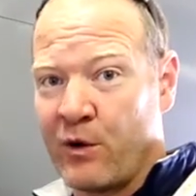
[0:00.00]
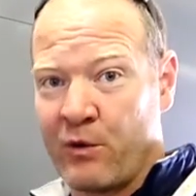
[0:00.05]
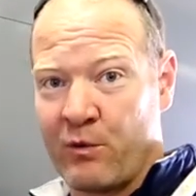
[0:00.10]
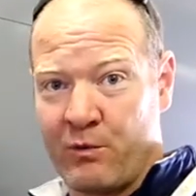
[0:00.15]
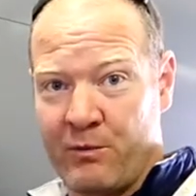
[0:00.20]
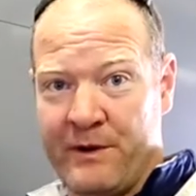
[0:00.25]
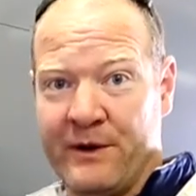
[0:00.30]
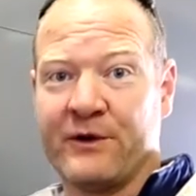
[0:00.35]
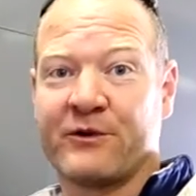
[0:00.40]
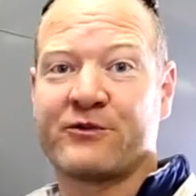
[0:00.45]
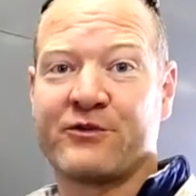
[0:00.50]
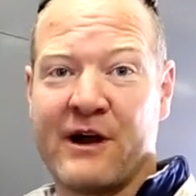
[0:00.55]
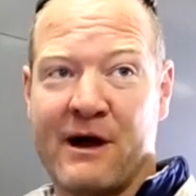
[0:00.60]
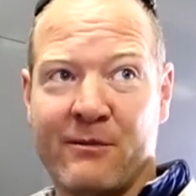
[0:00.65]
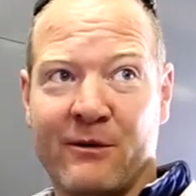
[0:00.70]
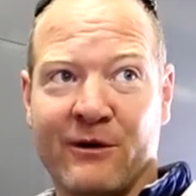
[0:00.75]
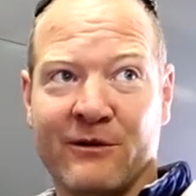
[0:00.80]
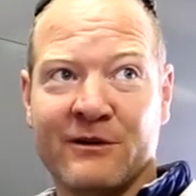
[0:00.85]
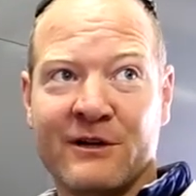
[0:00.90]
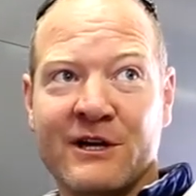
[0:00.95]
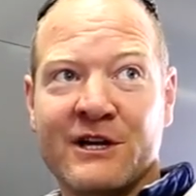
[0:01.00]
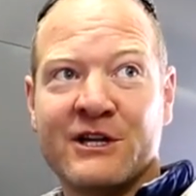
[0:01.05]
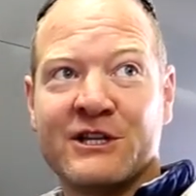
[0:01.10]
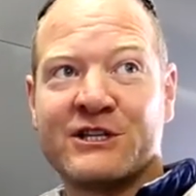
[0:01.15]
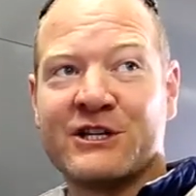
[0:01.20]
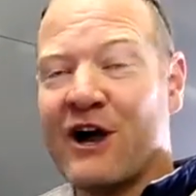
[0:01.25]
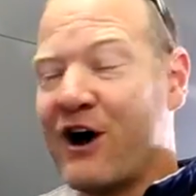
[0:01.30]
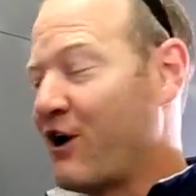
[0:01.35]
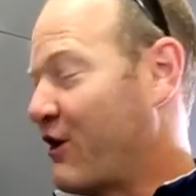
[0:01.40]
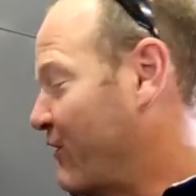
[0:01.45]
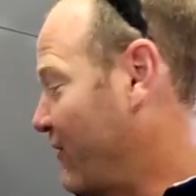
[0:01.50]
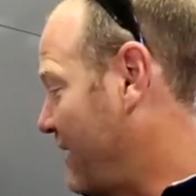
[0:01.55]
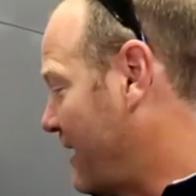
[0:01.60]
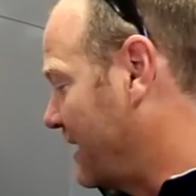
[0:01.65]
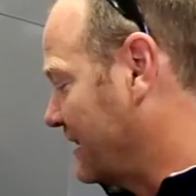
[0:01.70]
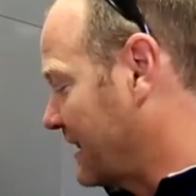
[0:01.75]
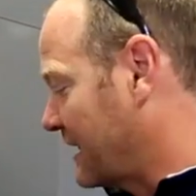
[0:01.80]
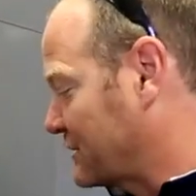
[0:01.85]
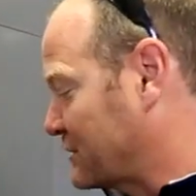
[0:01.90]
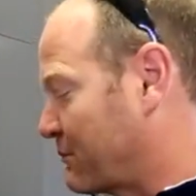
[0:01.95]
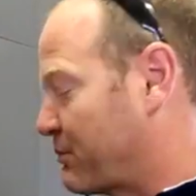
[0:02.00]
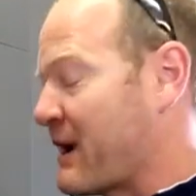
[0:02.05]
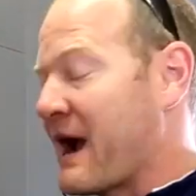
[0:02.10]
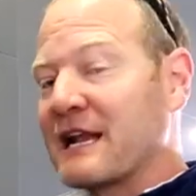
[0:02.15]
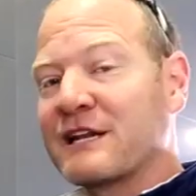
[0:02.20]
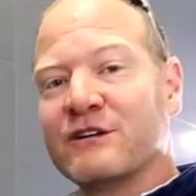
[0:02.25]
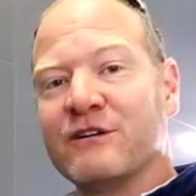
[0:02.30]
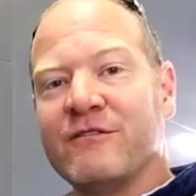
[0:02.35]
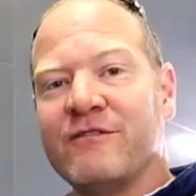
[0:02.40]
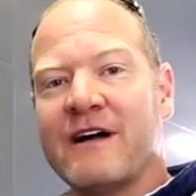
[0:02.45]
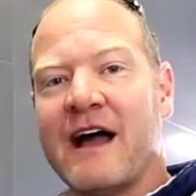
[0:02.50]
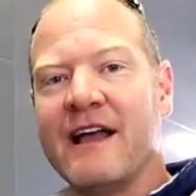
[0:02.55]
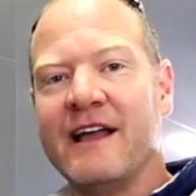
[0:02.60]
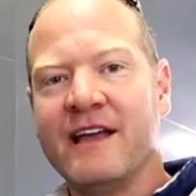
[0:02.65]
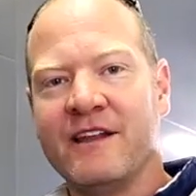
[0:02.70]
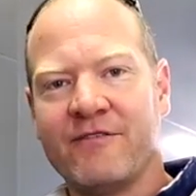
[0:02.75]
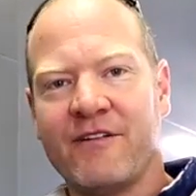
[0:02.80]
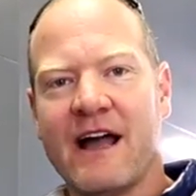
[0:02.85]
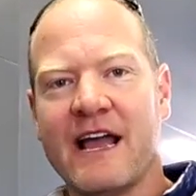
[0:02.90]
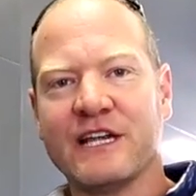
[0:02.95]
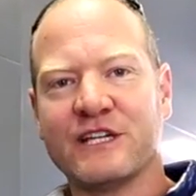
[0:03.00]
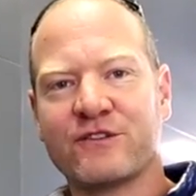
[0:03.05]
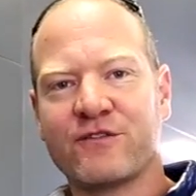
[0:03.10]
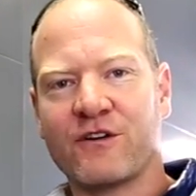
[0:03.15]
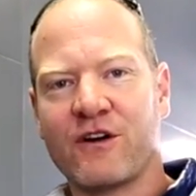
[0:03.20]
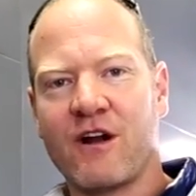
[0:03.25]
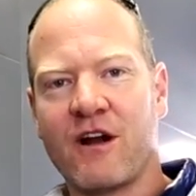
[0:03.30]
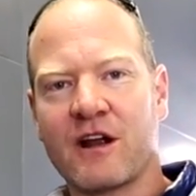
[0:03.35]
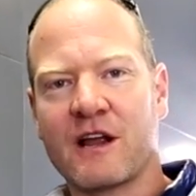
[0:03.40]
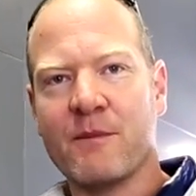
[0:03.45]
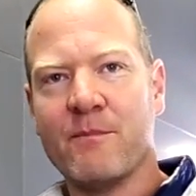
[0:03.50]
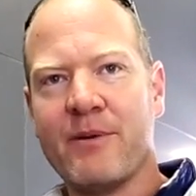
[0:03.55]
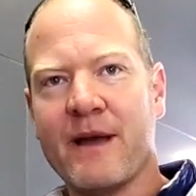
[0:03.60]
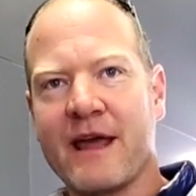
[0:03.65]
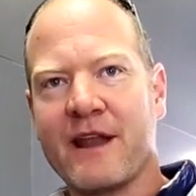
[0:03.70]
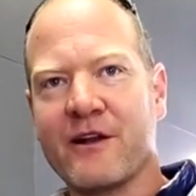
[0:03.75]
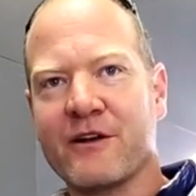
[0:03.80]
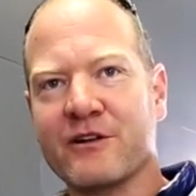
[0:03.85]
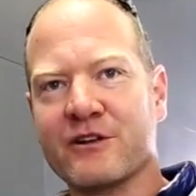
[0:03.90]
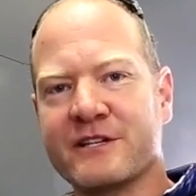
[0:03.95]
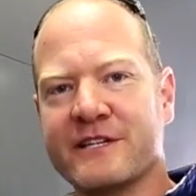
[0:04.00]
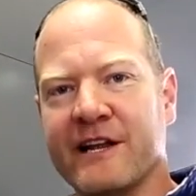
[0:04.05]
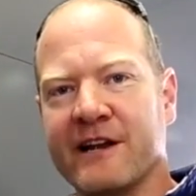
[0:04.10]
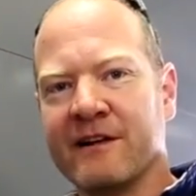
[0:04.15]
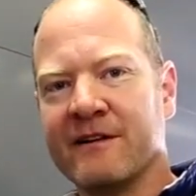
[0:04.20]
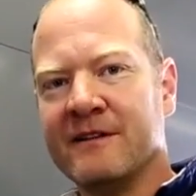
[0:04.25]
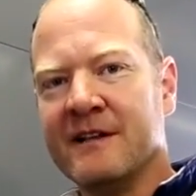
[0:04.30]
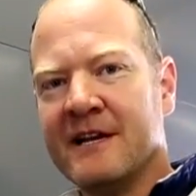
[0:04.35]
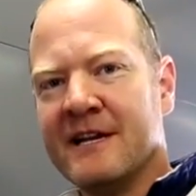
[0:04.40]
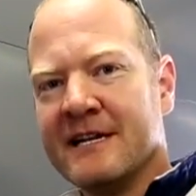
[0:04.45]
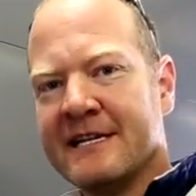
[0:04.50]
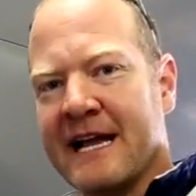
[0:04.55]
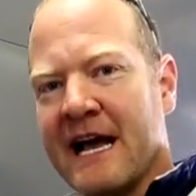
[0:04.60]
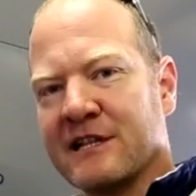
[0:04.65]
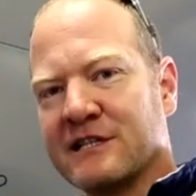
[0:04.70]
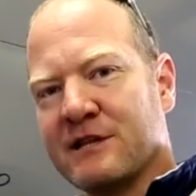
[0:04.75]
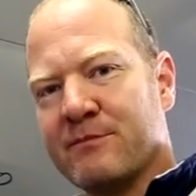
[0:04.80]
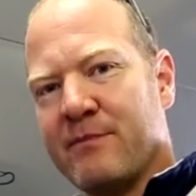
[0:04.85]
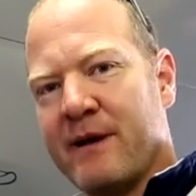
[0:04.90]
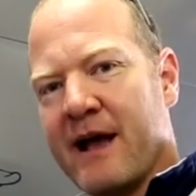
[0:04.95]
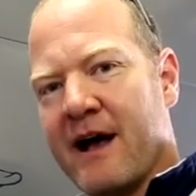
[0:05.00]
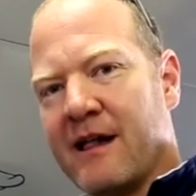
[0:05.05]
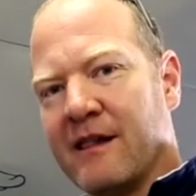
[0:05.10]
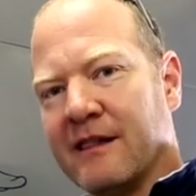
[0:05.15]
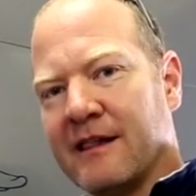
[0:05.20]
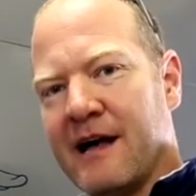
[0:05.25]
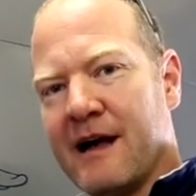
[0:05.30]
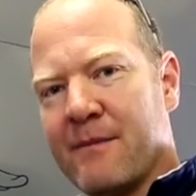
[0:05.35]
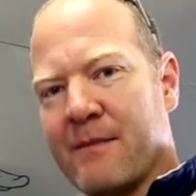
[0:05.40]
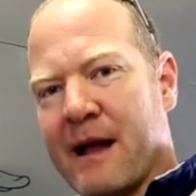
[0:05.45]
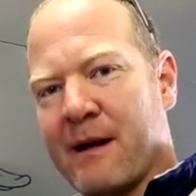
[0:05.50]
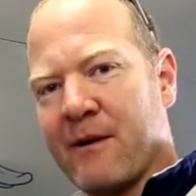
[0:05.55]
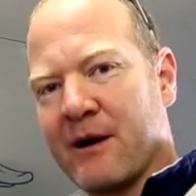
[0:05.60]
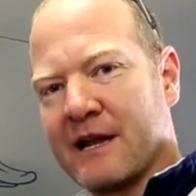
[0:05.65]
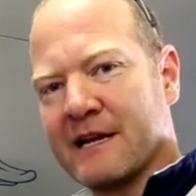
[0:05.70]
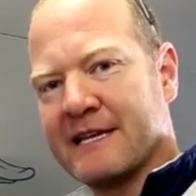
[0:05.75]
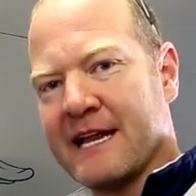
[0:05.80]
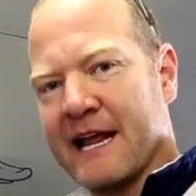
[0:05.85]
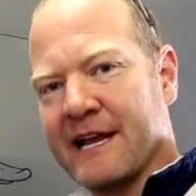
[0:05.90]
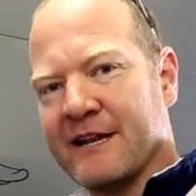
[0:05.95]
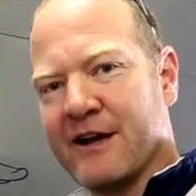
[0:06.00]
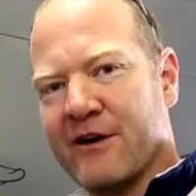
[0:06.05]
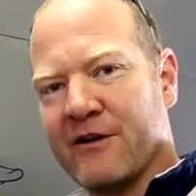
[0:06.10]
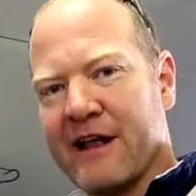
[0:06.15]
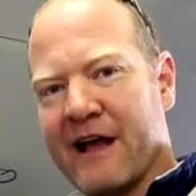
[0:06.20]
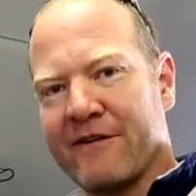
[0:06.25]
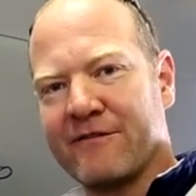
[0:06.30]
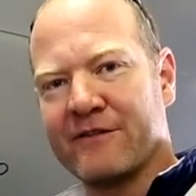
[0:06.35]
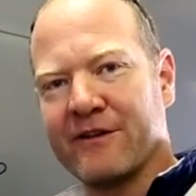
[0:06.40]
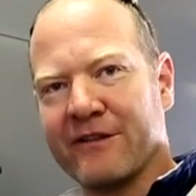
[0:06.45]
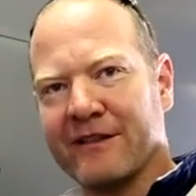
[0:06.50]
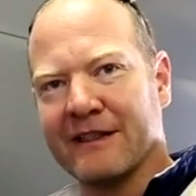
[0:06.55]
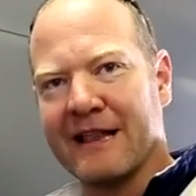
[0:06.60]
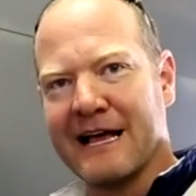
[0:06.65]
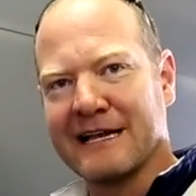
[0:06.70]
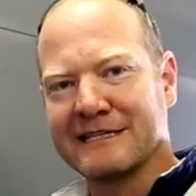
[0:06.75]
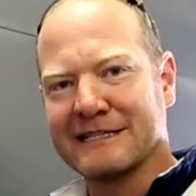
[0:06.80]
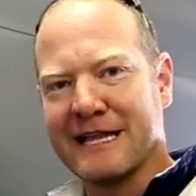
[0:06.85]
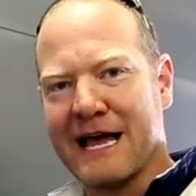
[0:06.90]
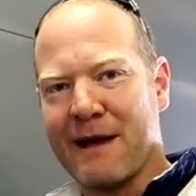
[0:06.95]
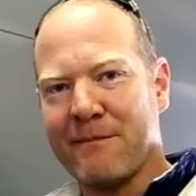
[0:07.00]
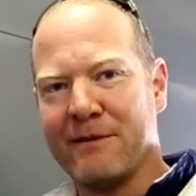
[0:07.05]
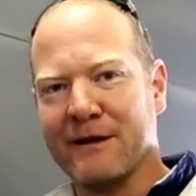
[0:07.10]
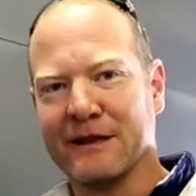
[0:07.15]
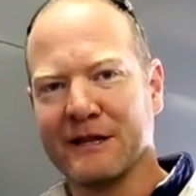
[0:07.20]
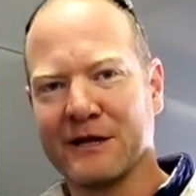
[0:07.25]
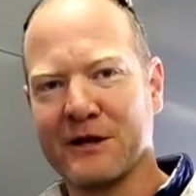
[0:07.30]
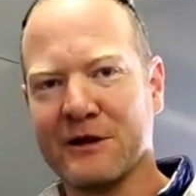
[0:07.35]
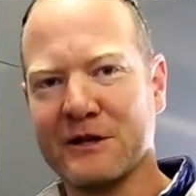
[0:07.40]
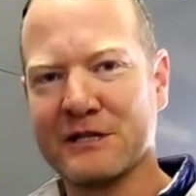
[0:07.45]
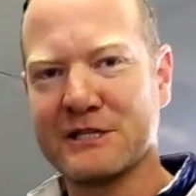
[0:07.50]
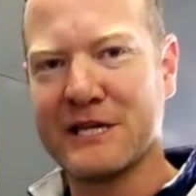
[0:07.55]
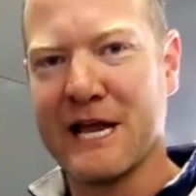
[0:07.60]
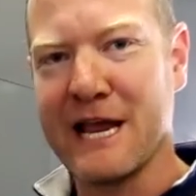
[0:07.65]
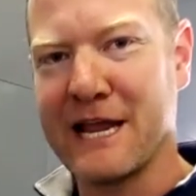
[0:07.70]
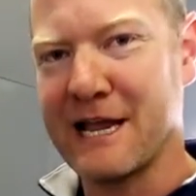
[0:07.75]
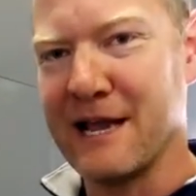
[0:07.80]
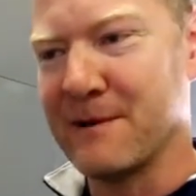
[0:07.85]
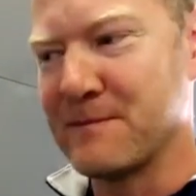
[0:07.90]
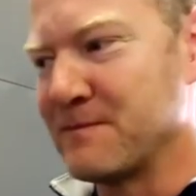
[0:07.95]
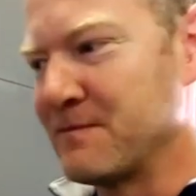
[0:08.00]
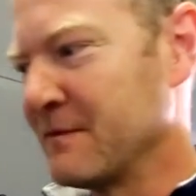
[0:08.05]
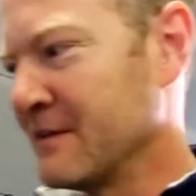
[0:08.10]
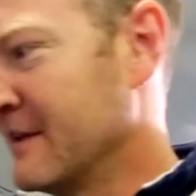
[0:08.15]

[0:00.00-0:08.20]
real trouble. So lots of practical advice for our competitors here. Townsend Bell might want to take note after the last lap at Laguna Seca,